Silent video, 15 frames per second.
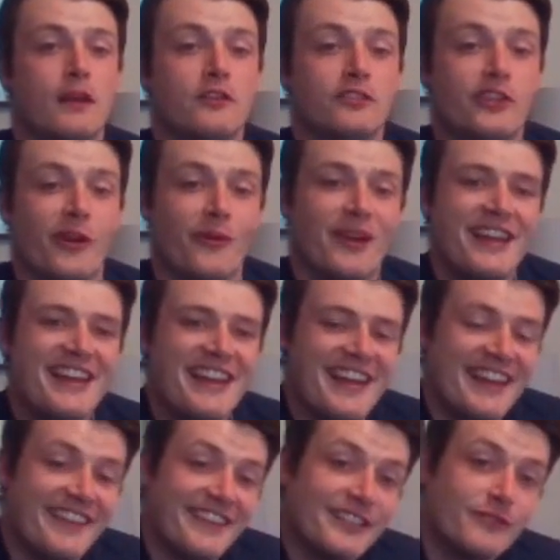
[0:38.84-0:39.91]
So,
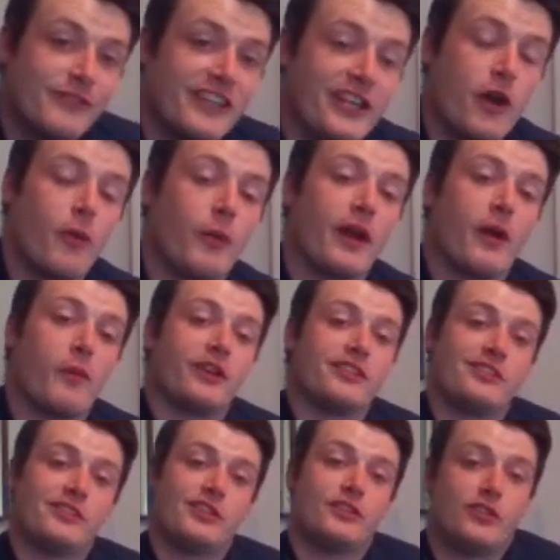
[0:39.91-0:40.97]
in this video, what I want
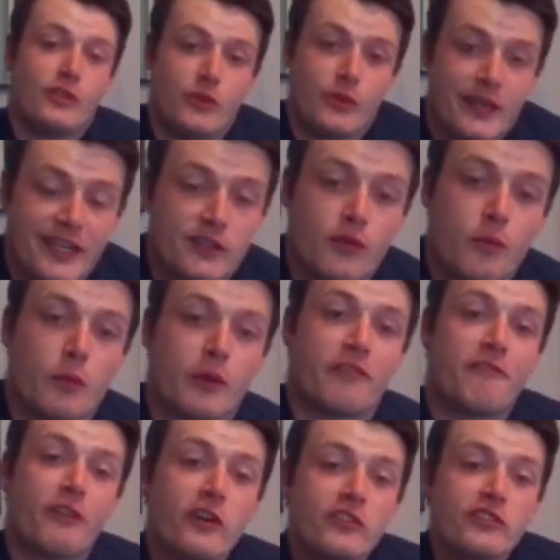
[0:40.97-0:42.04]
us to do is we're
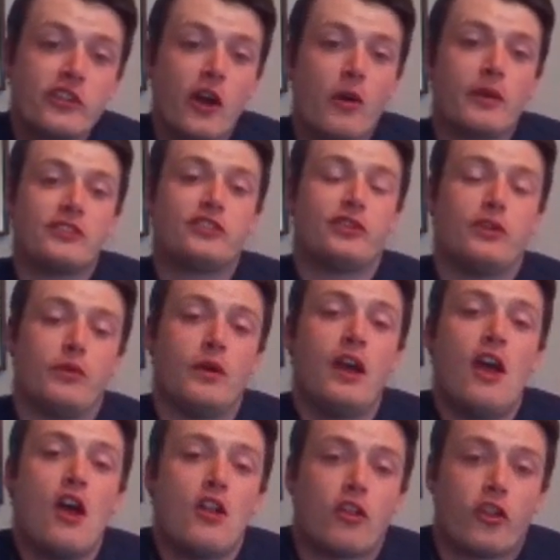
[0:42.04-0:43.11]
first going to
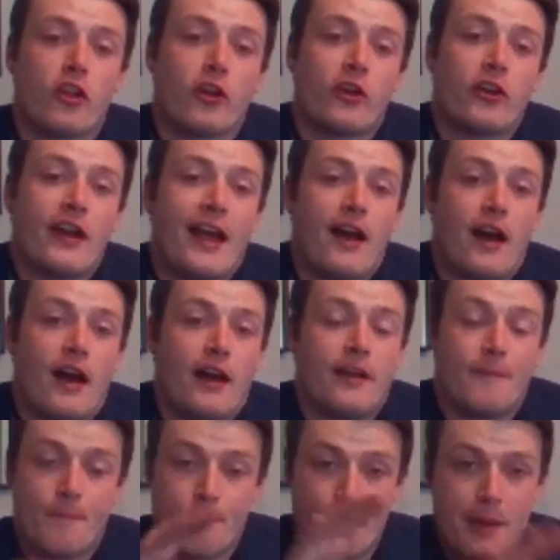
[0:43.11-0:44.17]
learn
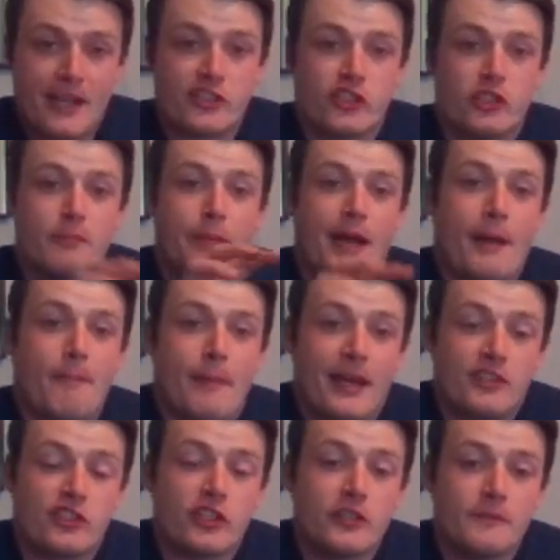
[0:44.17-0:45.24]
measure by
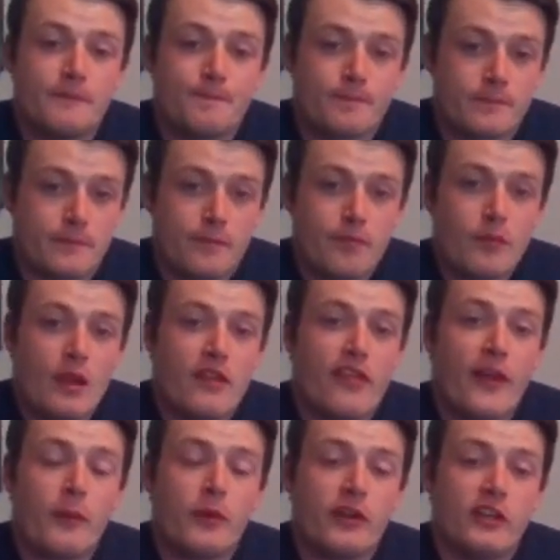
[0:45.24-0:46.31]
measure,
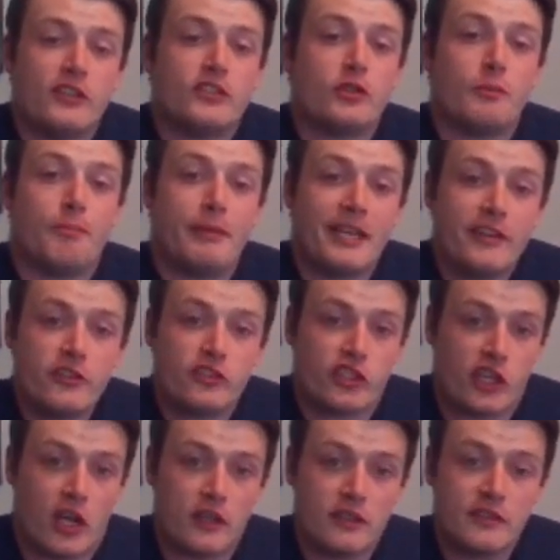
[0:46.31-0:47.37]
then we're going to do bigger
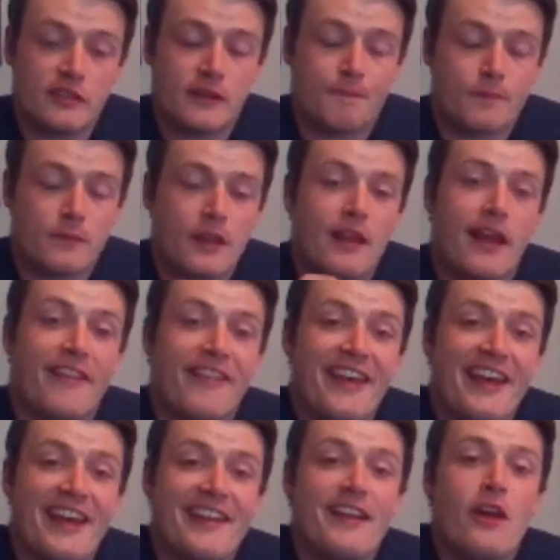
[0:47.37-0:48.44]
chunks, and
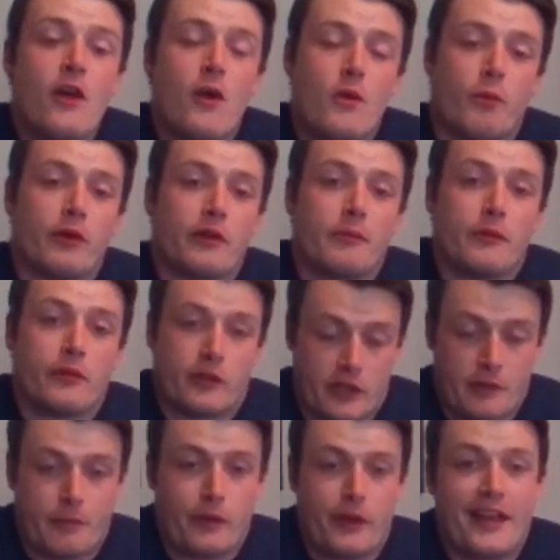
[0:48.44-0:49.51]
then we're
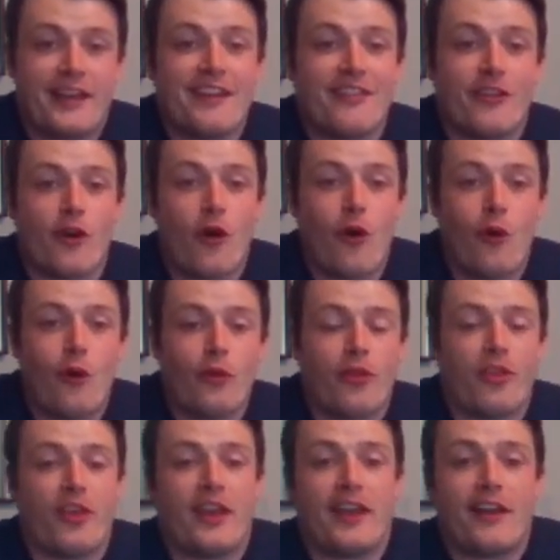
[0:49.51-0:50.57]
going to play the whole
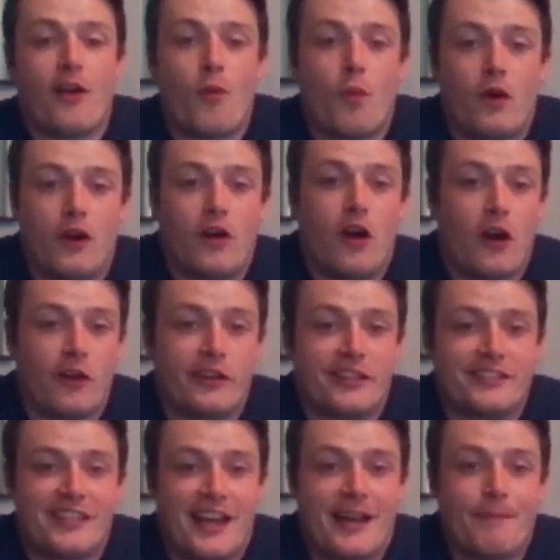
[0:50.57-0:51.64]
thing all at a
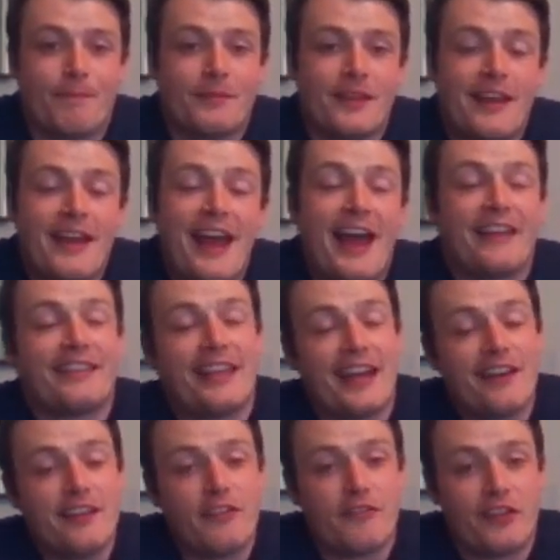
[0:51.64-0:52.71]
time. At the
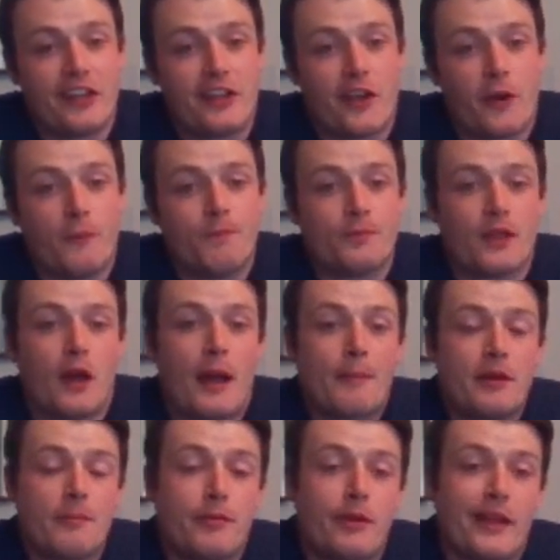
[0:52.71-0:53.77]
end of the video, I'm
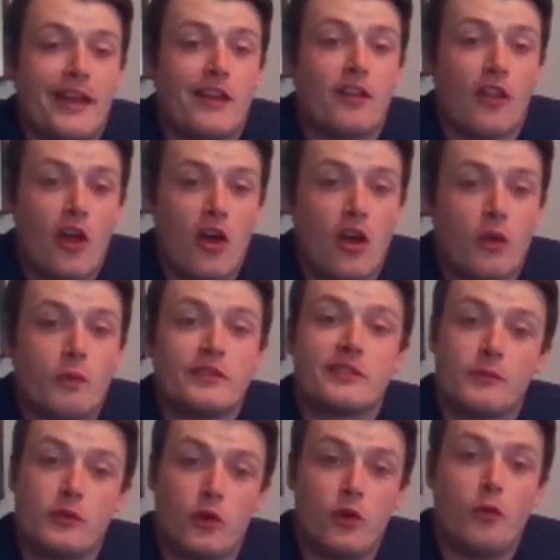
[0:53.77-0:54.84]
going to play along with
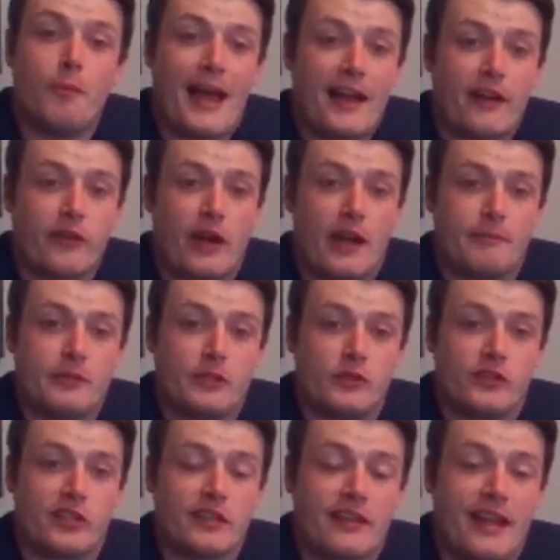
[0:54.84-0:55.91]
some cool background
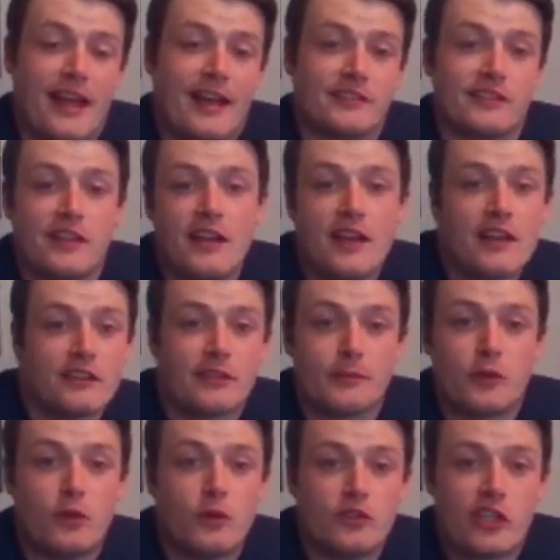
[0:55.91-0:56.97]
music that has some
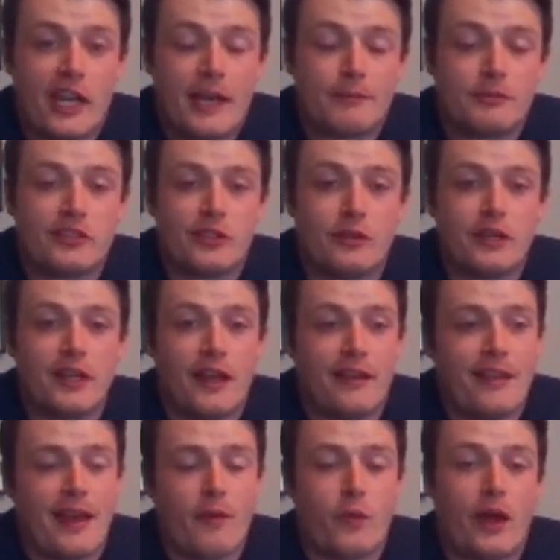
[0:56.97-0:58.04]
cool jams to it,
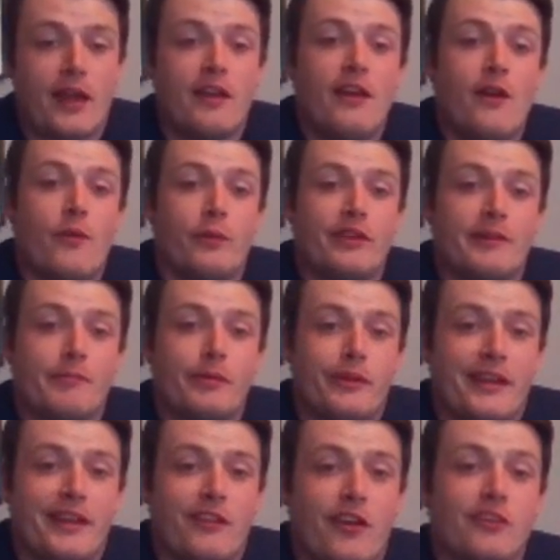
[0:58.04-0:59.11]
and that way we can
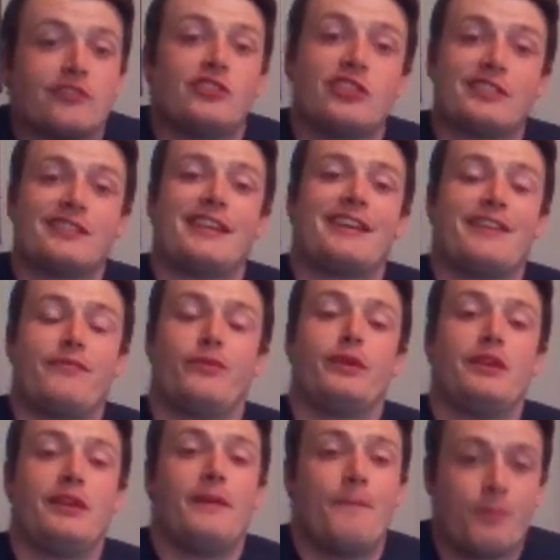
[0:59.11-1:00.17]
play along just like if
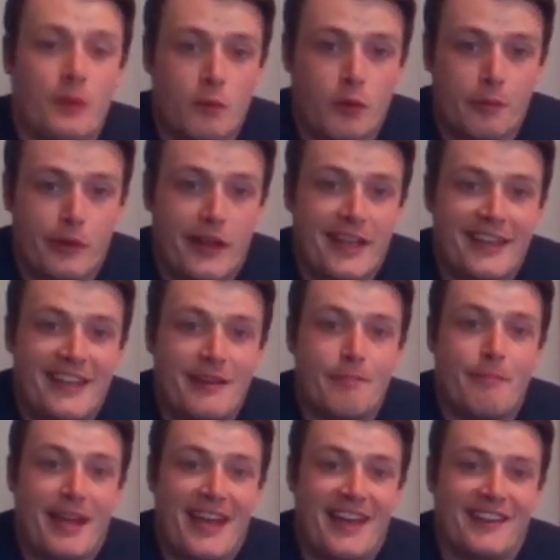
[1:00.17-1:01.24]
we were playing in
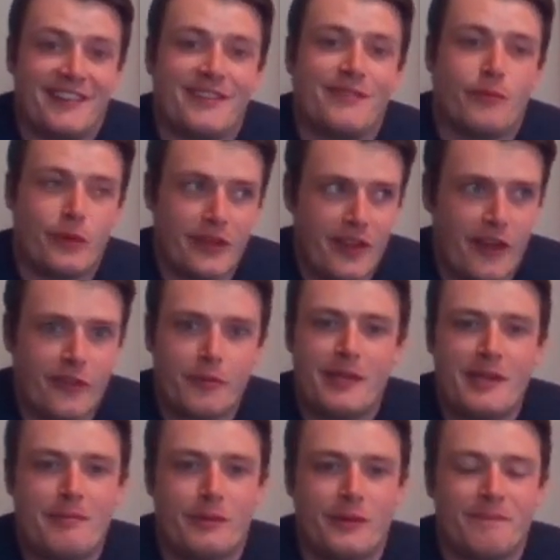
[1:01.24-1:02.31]
band with other
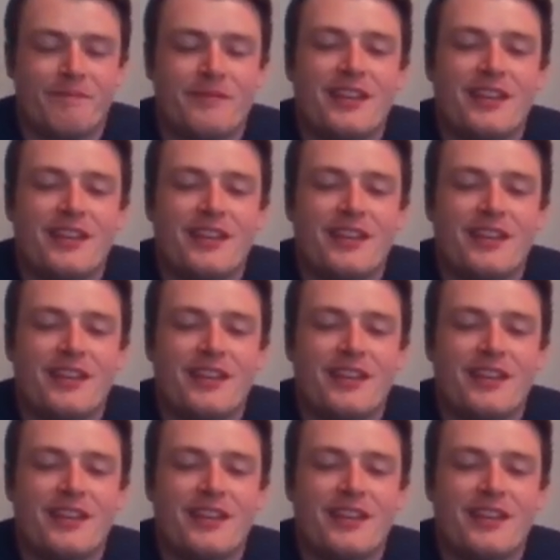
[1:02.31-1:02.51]
people.